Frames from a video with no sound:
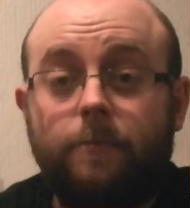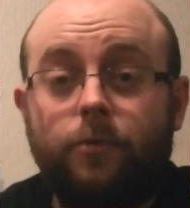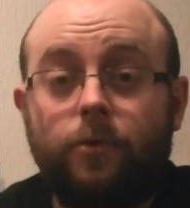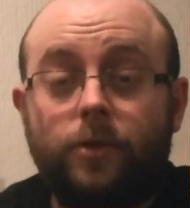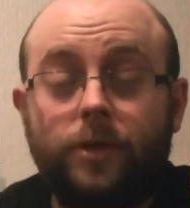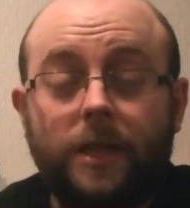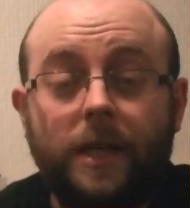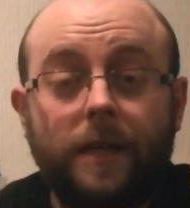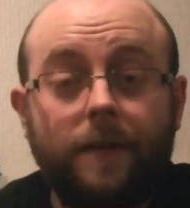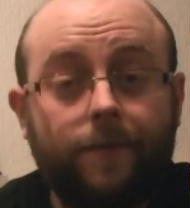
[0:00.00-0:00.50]

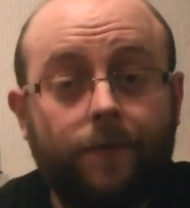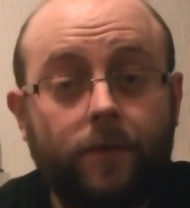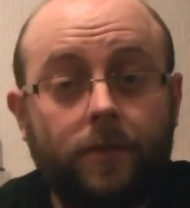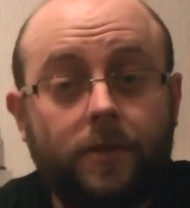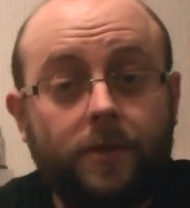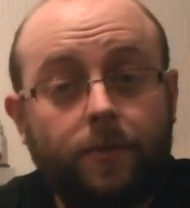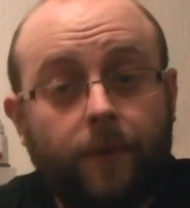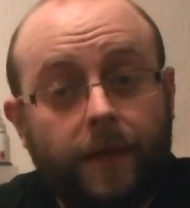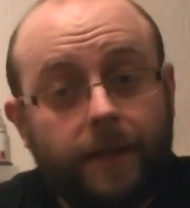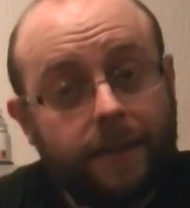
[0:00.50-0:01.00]
project for
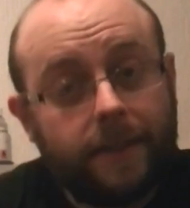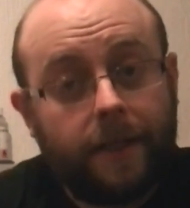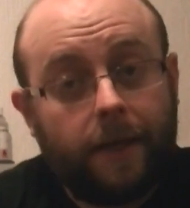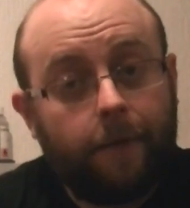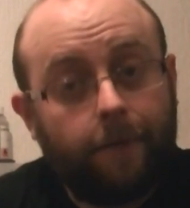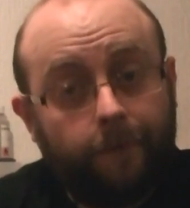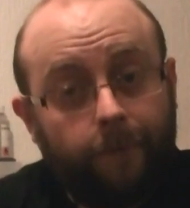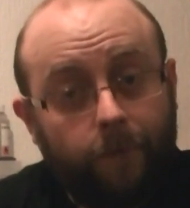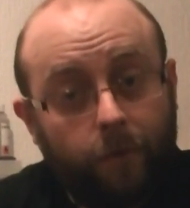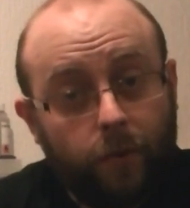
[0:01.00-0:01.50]

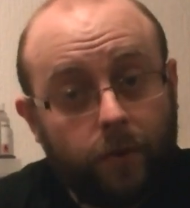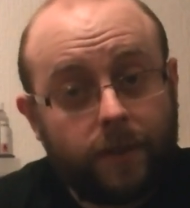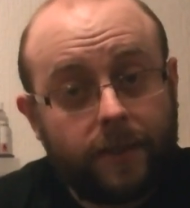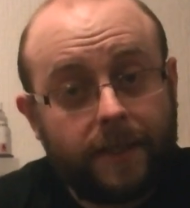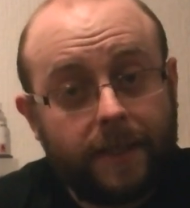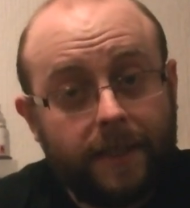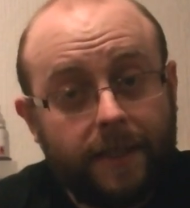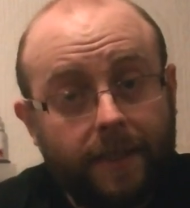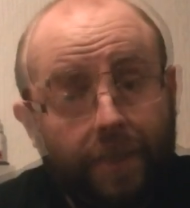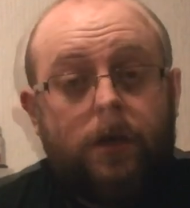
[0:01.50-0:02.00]

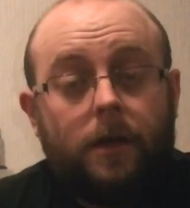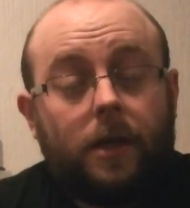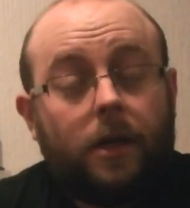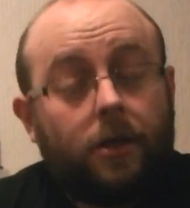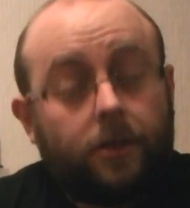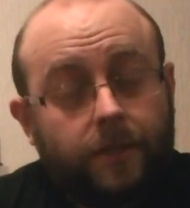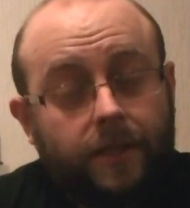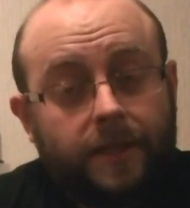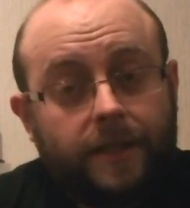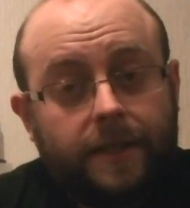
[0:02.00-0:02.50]
2014,
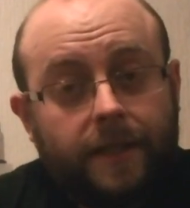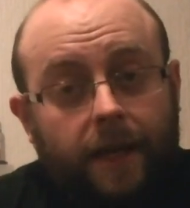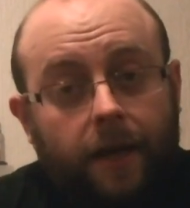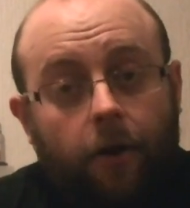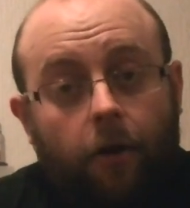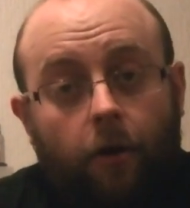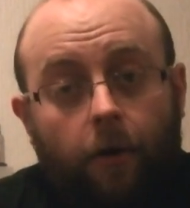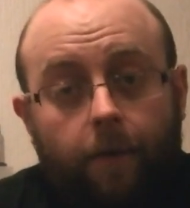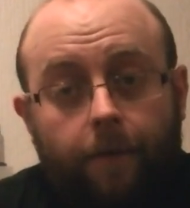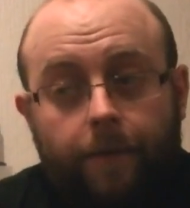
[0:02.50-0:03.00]
courtesy
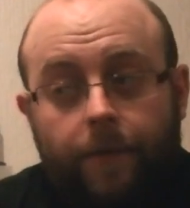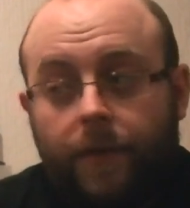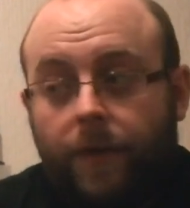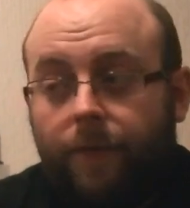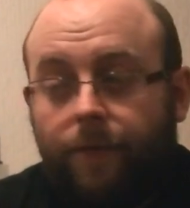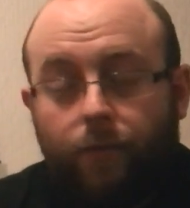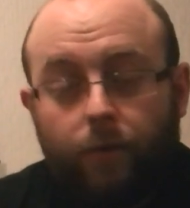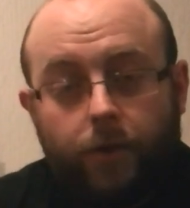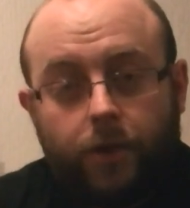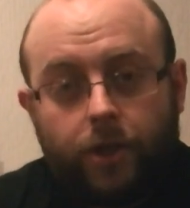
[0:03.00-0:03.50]
of
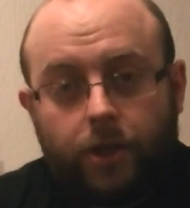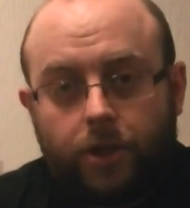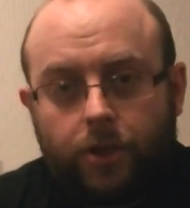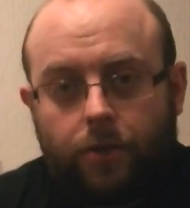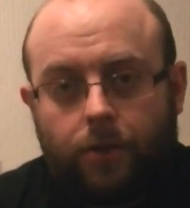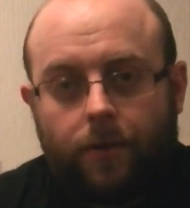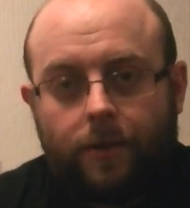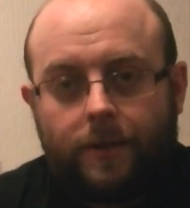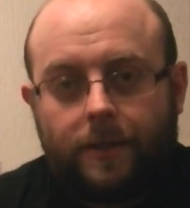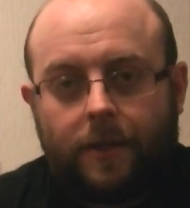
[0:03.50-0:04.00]

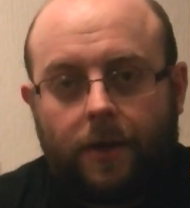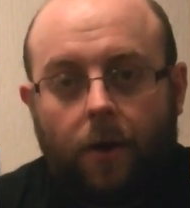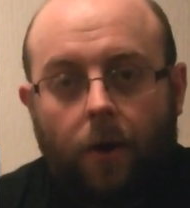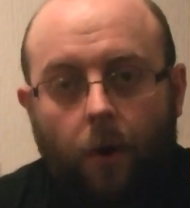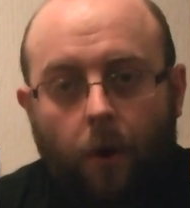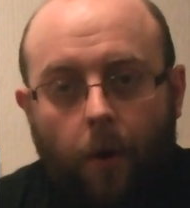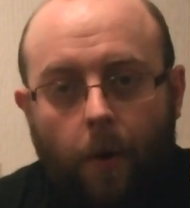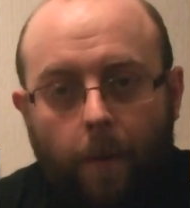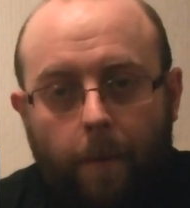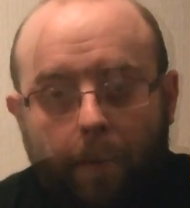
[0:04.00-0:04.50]

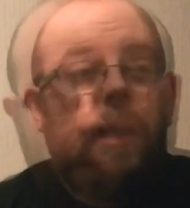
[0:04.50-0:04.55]
thefoosh.com.